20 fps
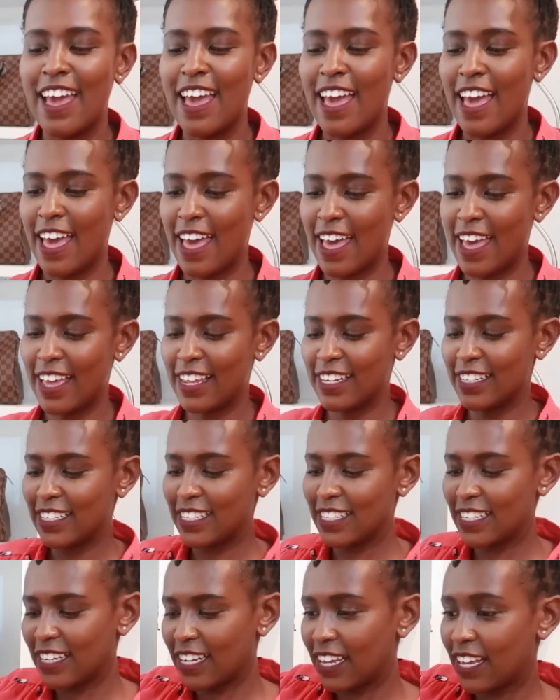And
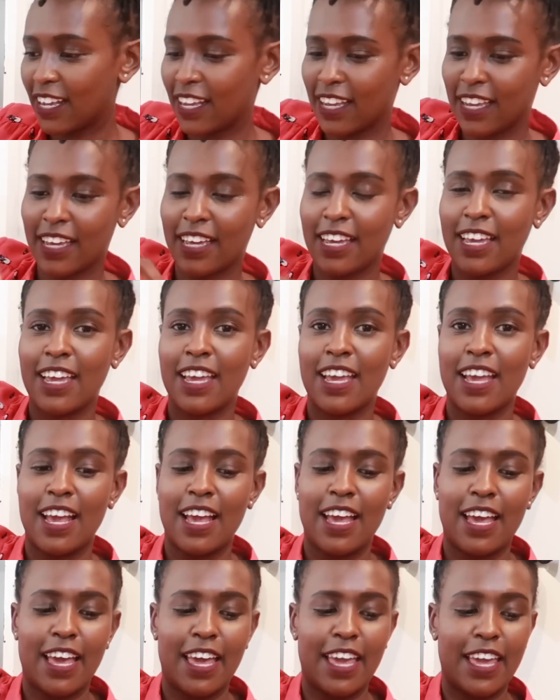
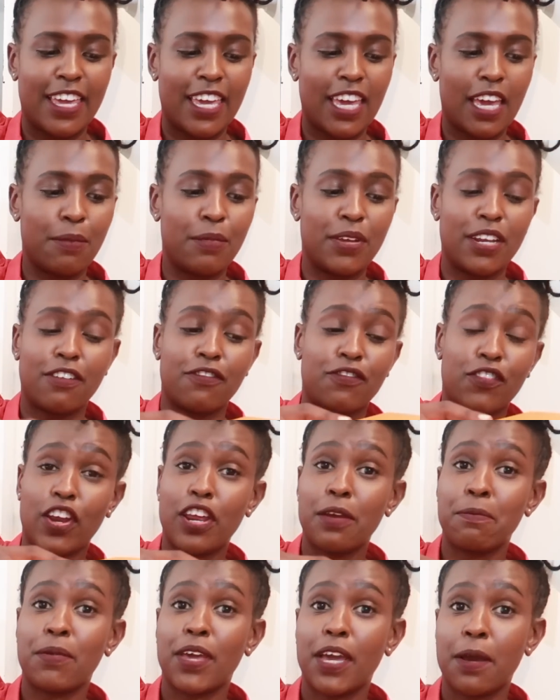it came in a
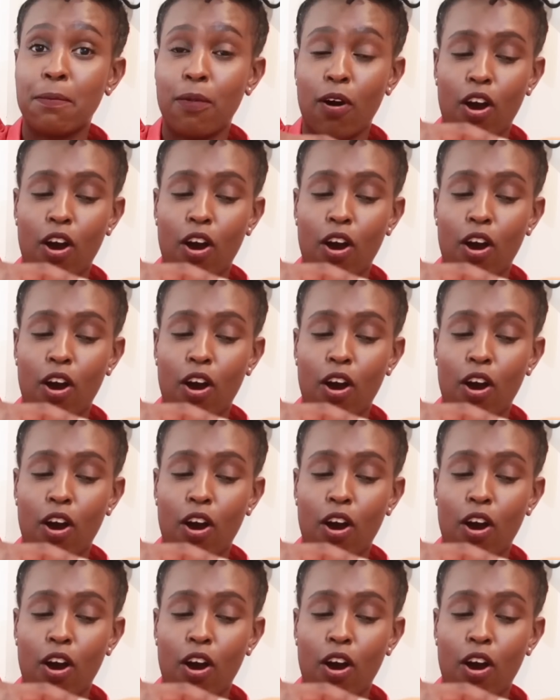very big